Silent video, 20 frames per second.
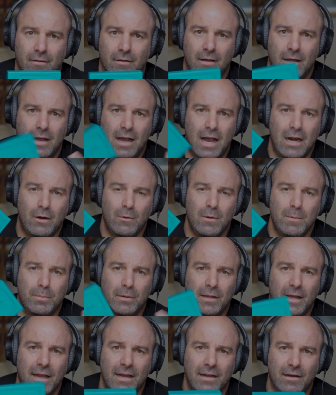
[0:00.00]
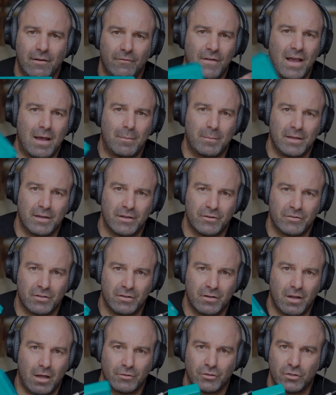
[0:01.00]
How do we play in a family edition,
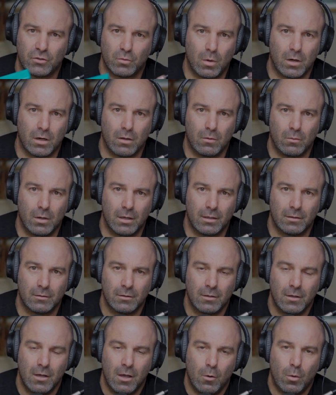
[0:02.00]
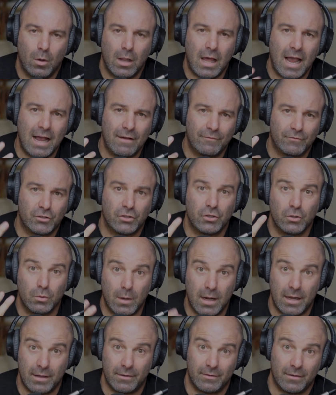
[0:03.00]
not just one-on-one? Well, I have two
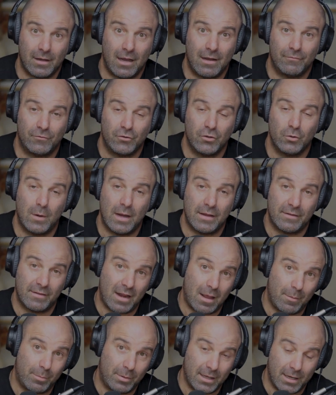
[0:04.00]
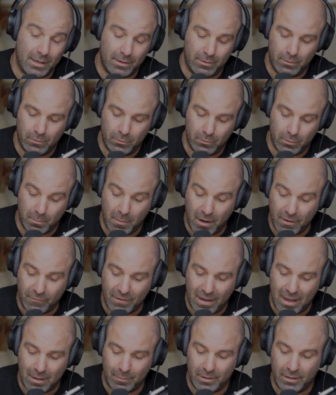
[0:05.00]
ways. I have two ways that I play with my
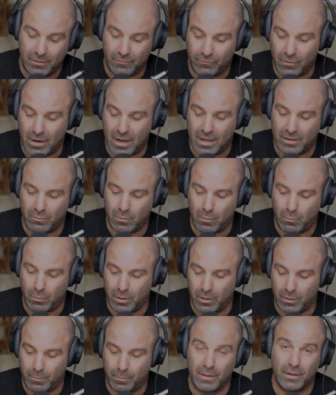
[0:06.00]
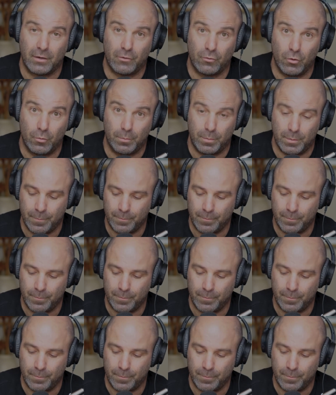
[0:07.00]
family and friends when we're in a big group.